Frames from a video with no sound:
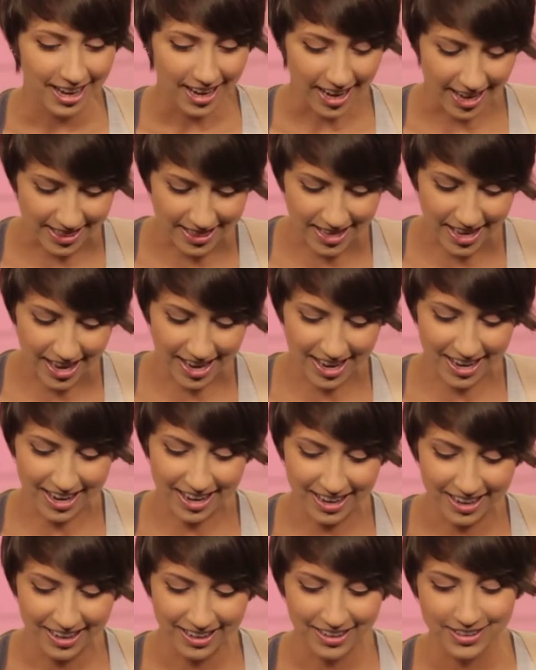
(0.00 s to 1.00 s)
and
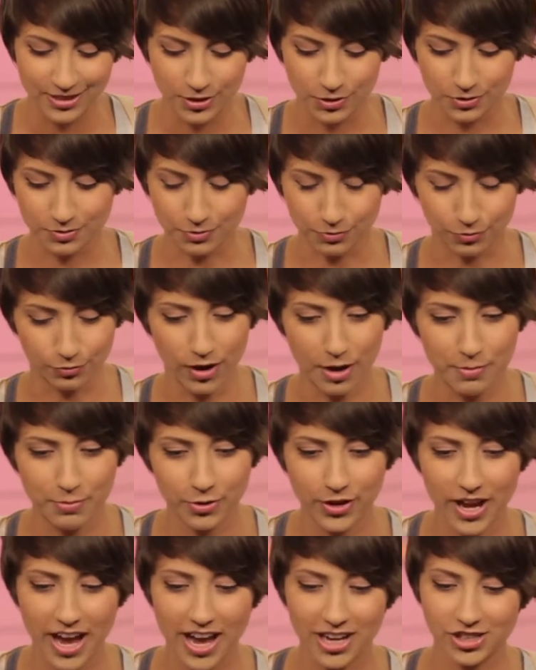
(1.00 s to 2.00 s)
then
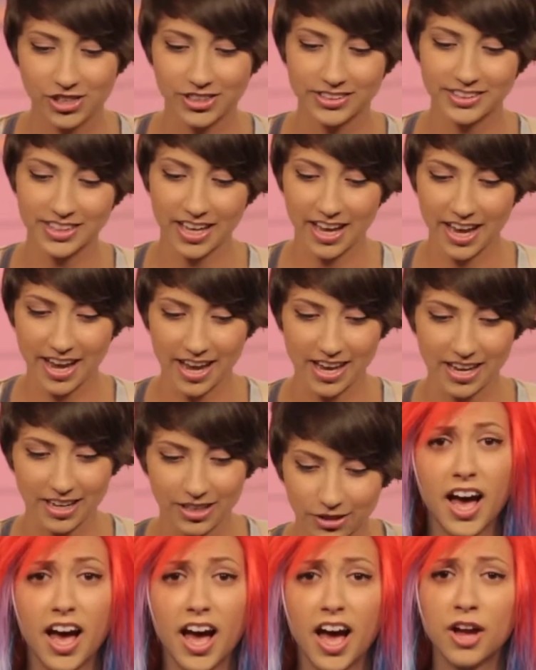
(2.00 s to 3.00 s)
Rainbow Dash is
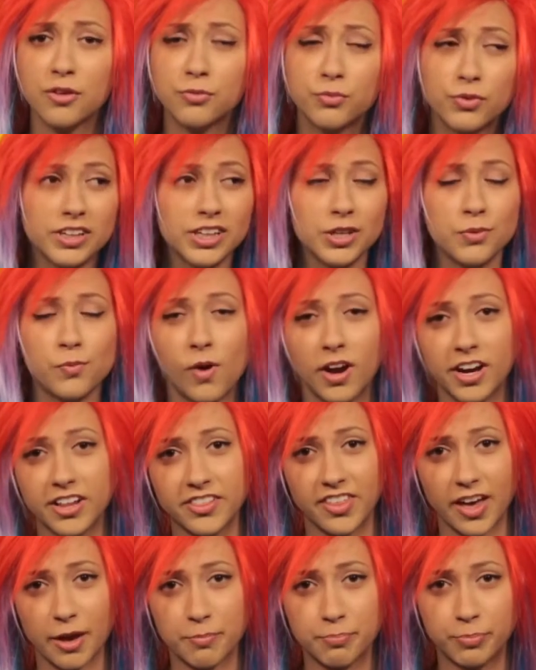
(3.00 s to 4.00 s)
like, I really
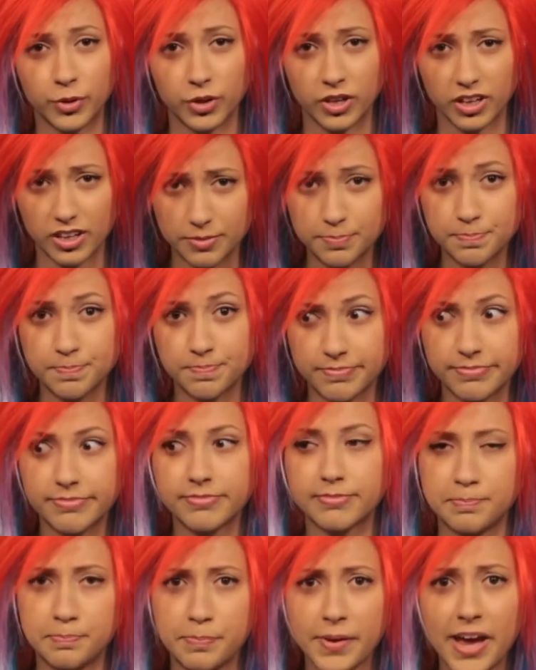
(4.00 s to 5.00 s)
wanted that book
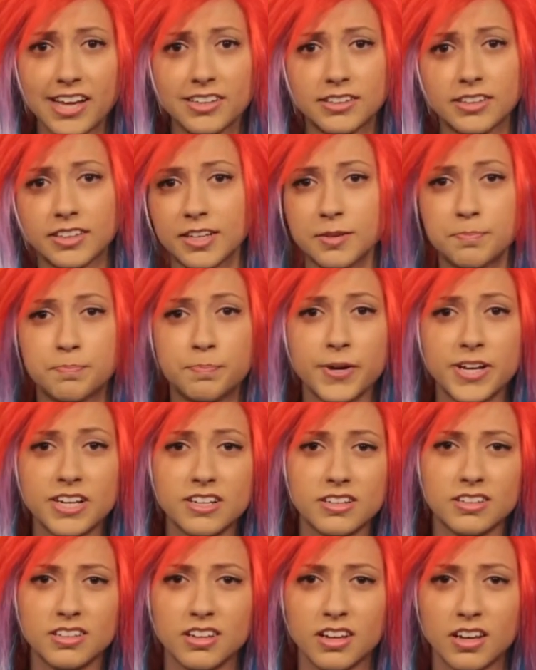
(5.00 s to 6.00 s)
badly, but
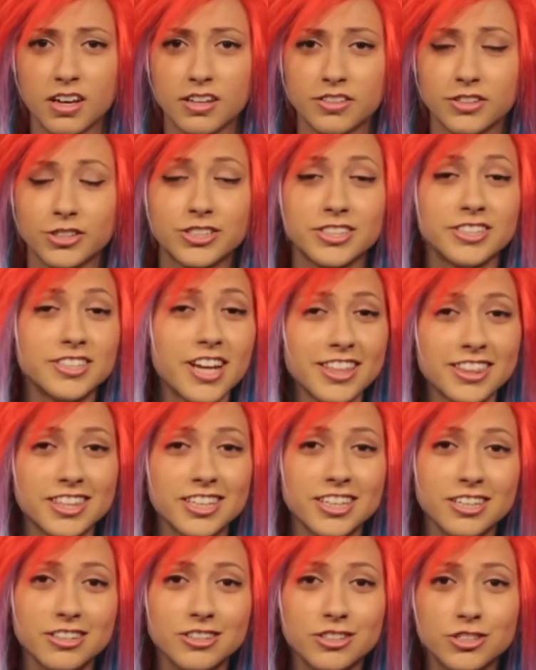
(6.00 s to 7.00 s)
there's
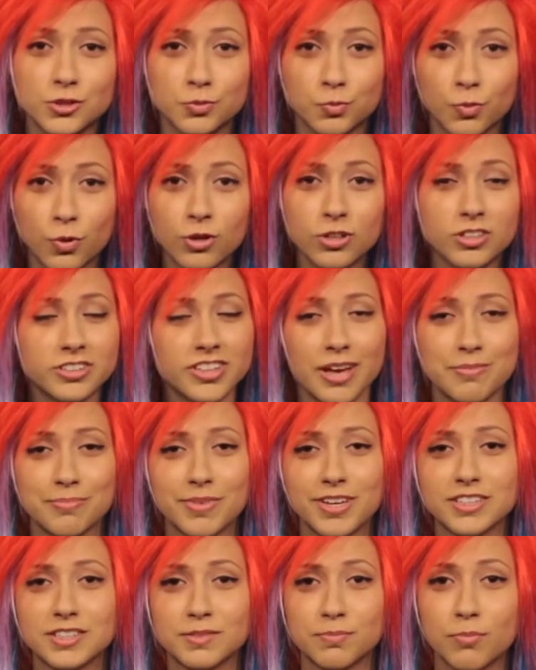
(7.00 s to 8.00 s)
nothing in this world that
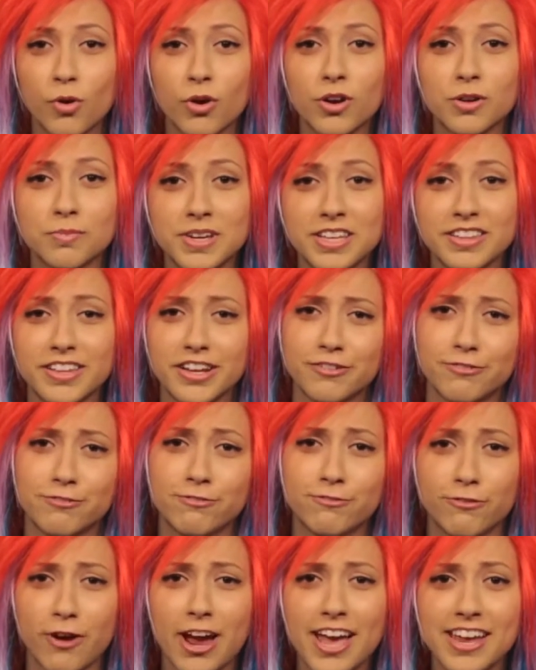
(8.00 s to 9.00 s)
means more to me than a
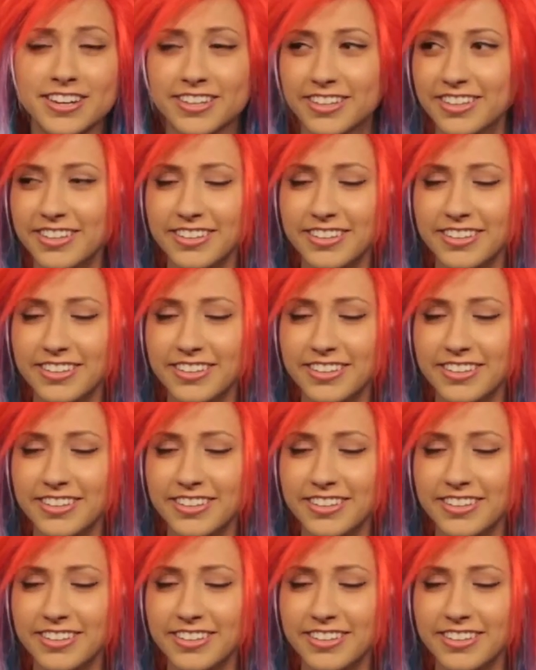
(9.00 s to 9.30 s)
friend,